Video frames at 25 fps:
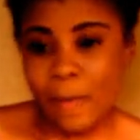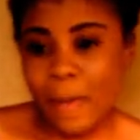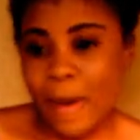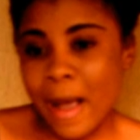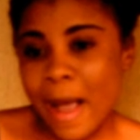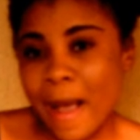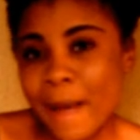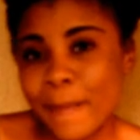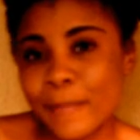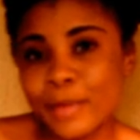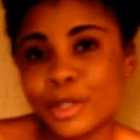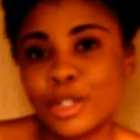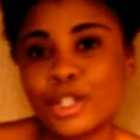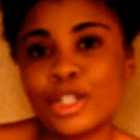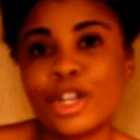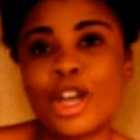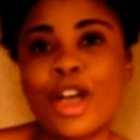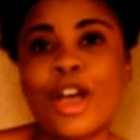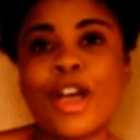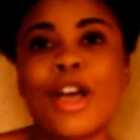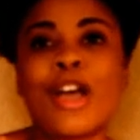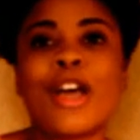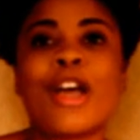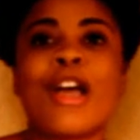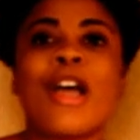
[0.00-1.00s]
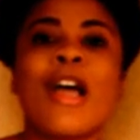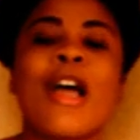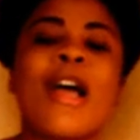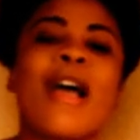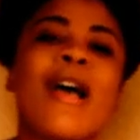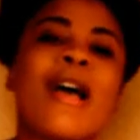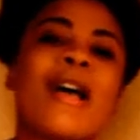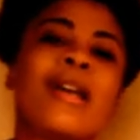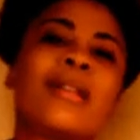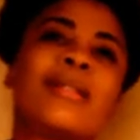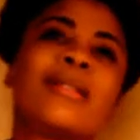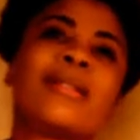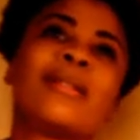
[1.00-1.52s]
Pamchat,
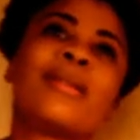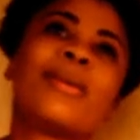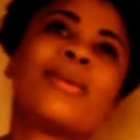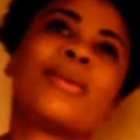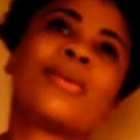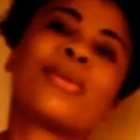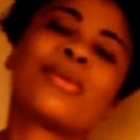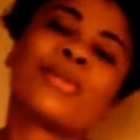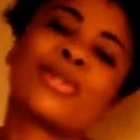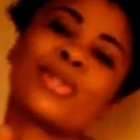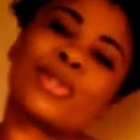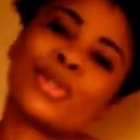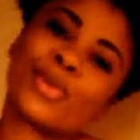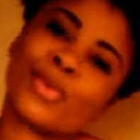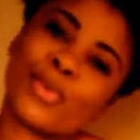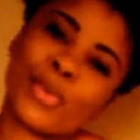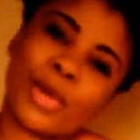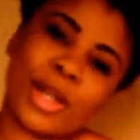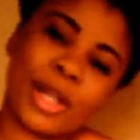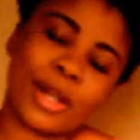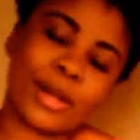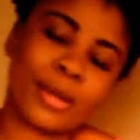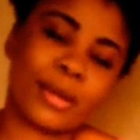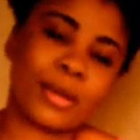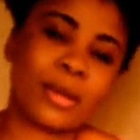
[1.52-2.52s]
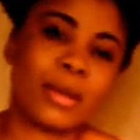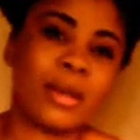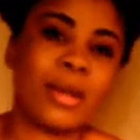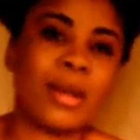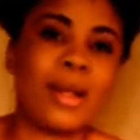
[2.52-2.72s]
and Twitter.